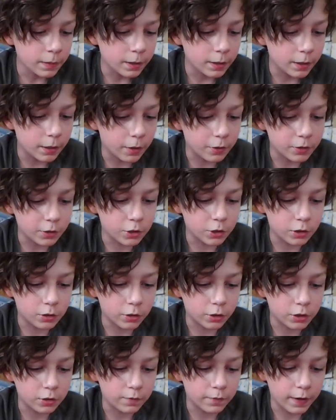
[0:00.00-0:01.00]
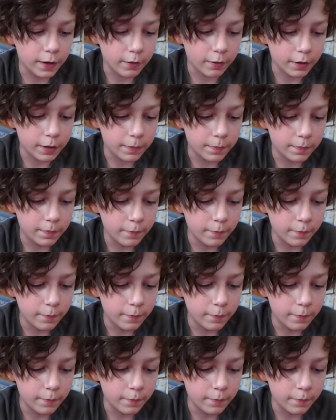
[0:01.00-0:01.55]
It also just looks very